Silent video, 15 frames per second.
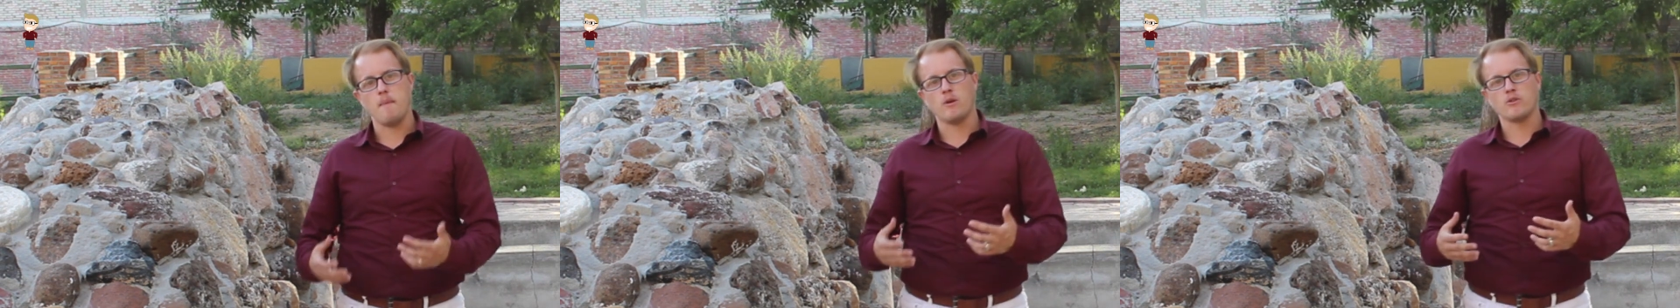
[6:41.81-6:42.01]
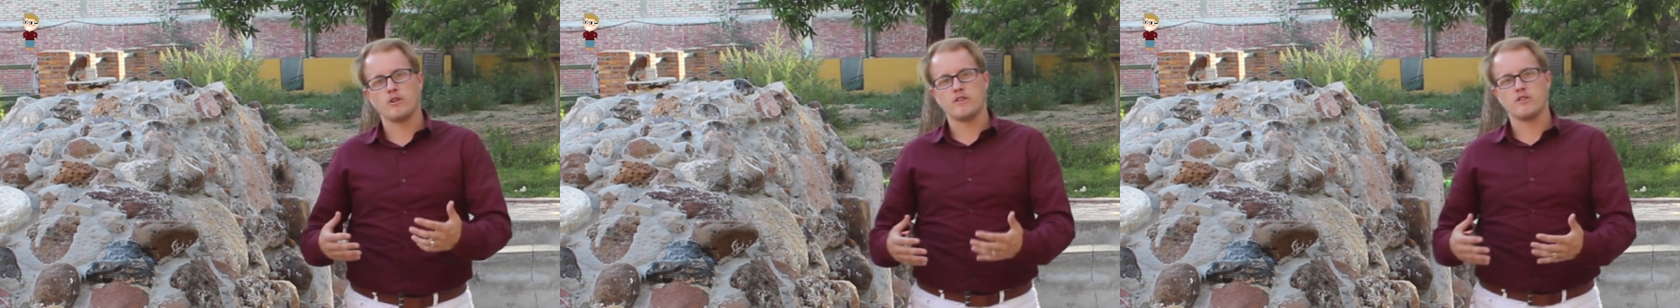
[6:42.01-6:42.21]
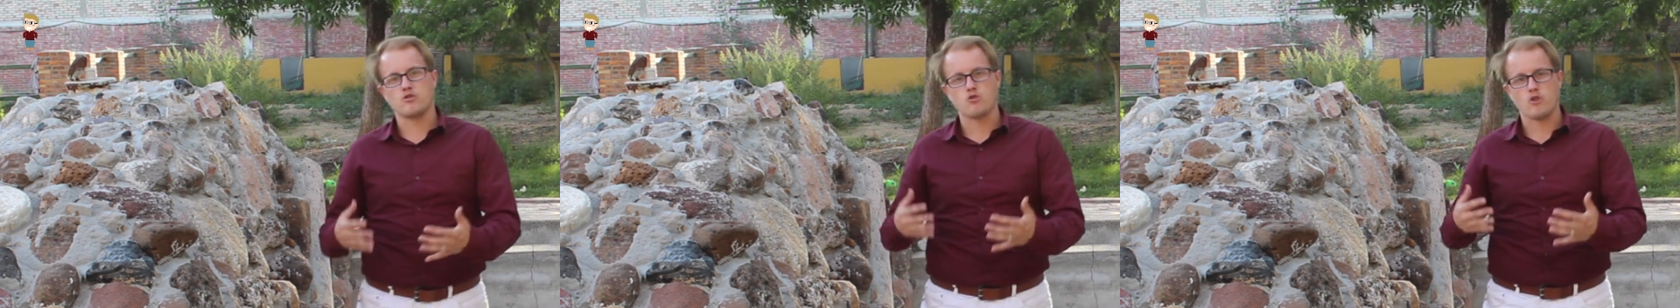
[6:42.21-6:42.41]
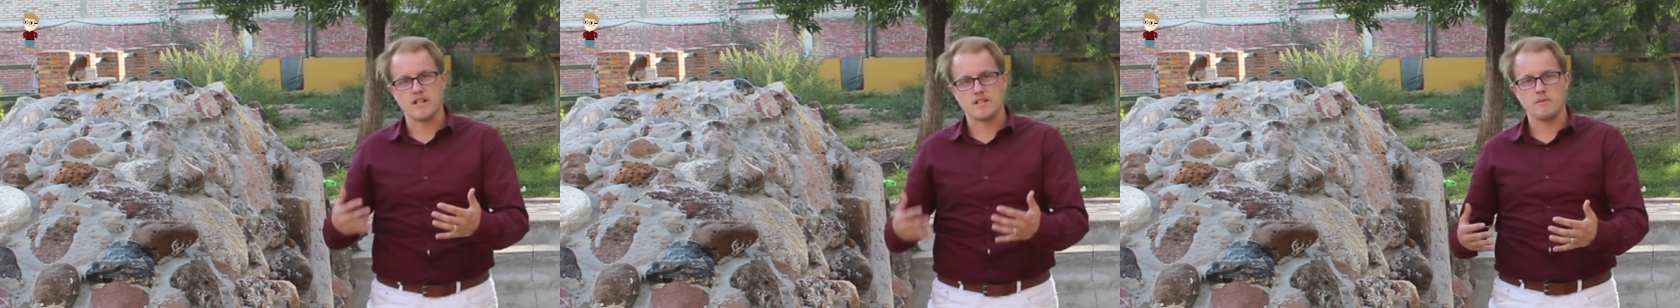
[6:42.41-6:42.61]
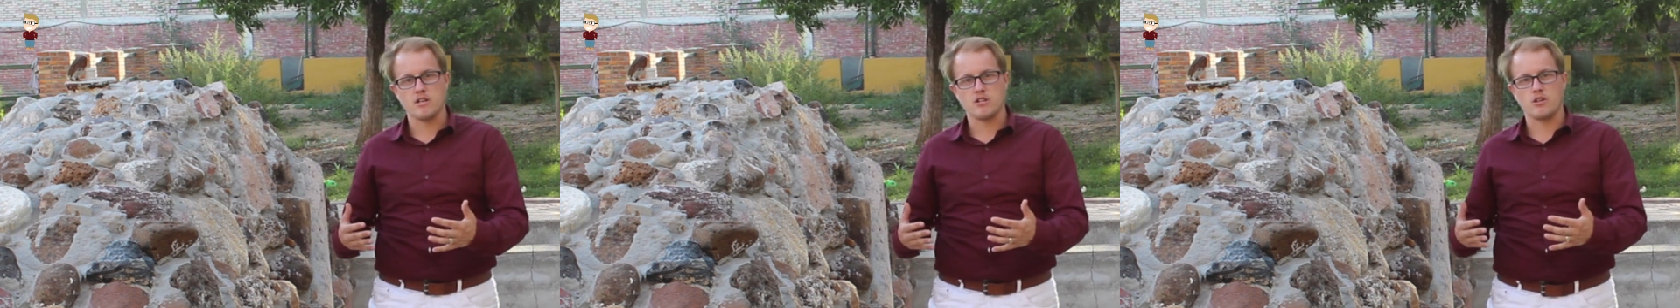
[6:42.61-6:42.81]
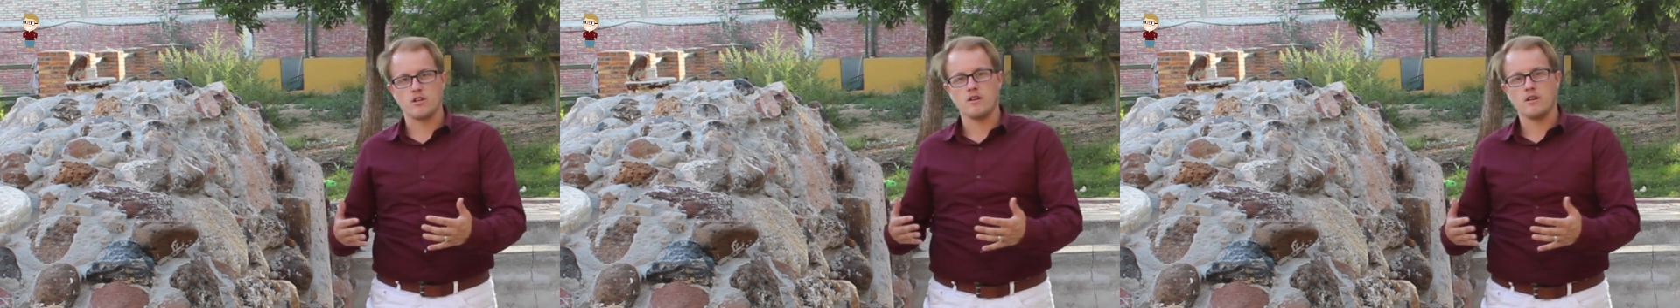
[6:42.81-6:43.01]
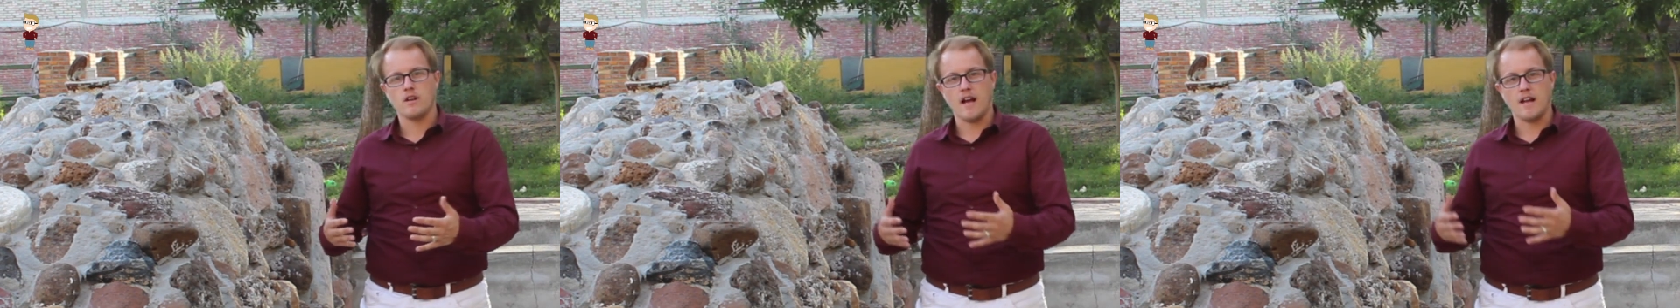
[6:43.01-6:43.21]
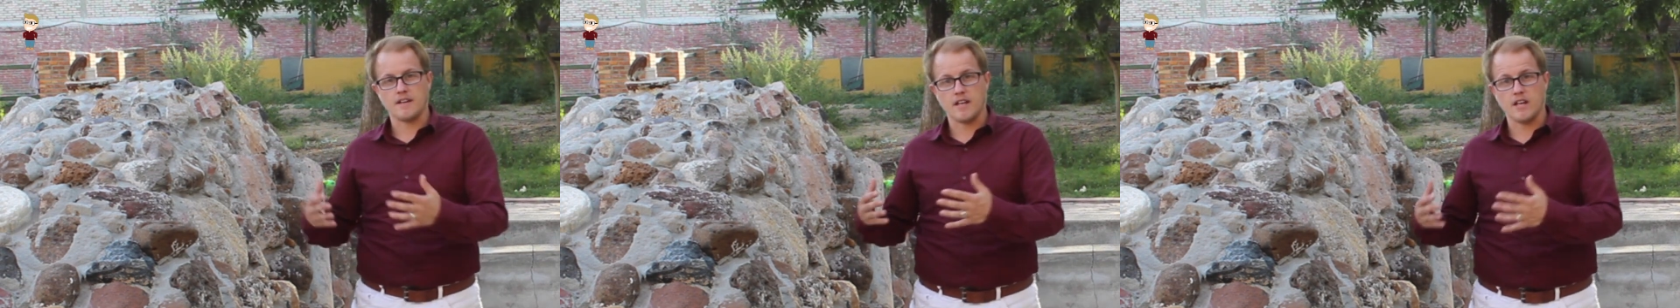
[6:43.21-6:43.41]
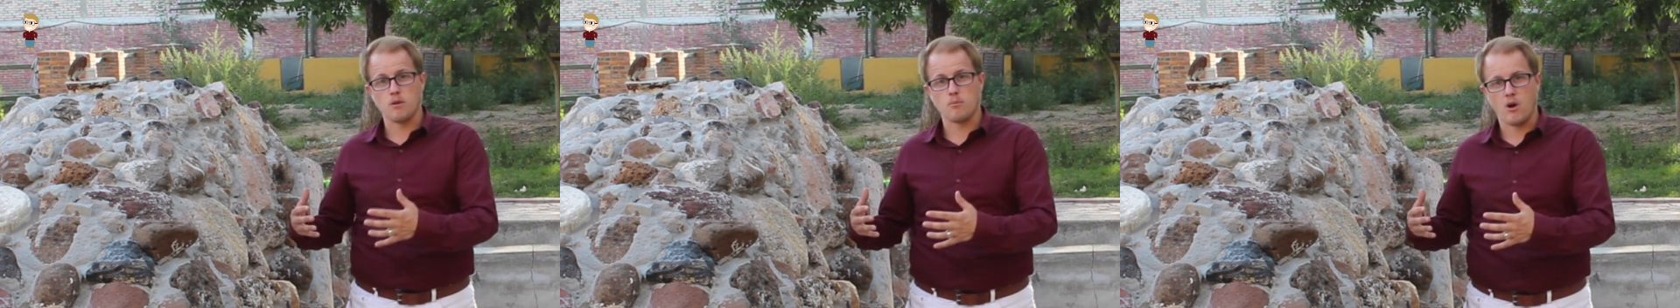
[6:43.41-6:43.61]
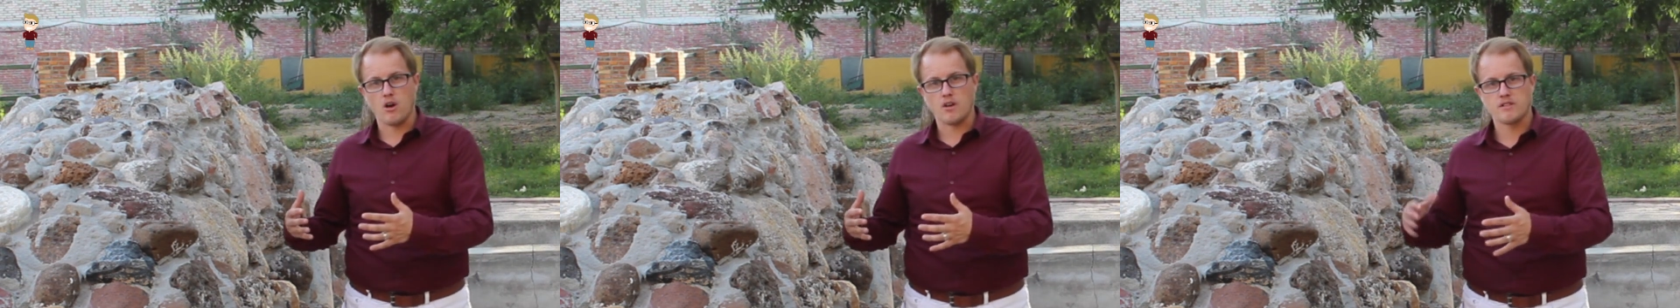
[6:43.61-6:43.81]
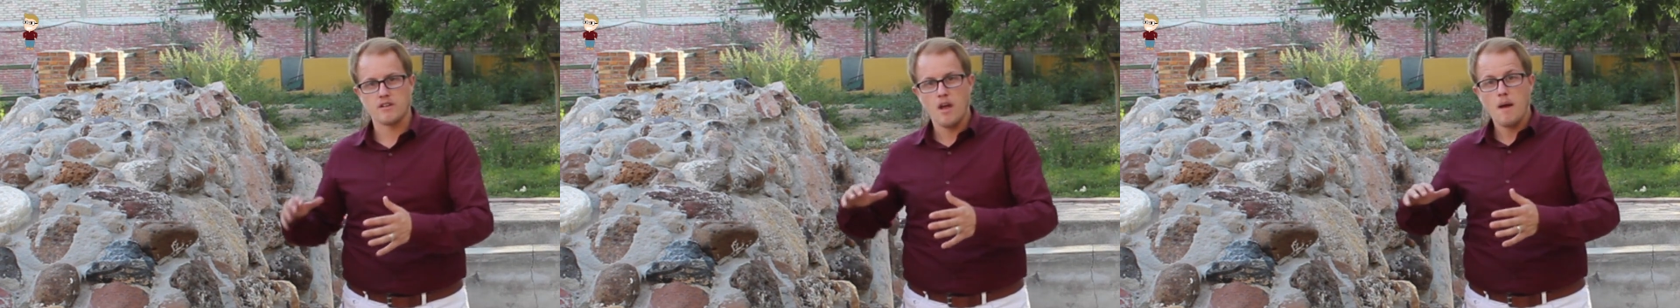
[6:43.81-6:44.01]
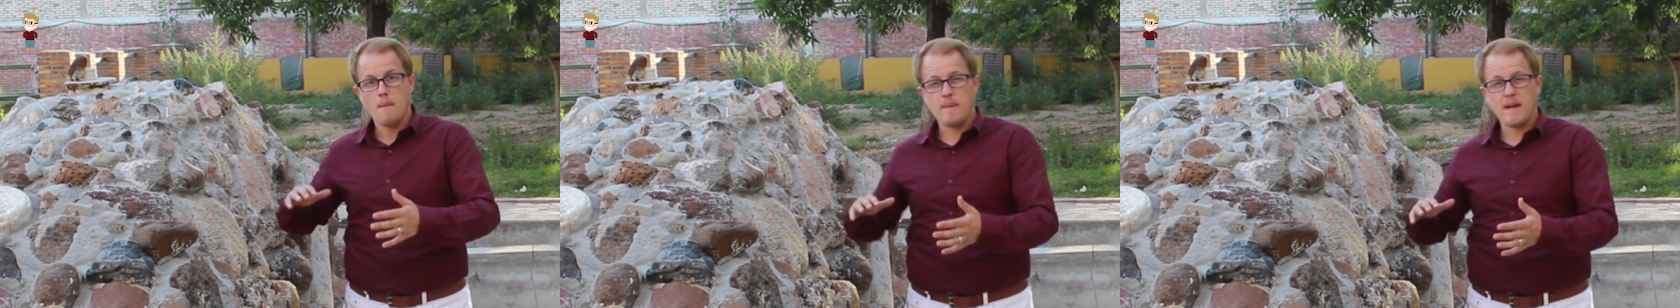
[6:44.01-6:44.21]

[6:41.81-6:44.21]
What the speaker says: mounted the transmission and gearbox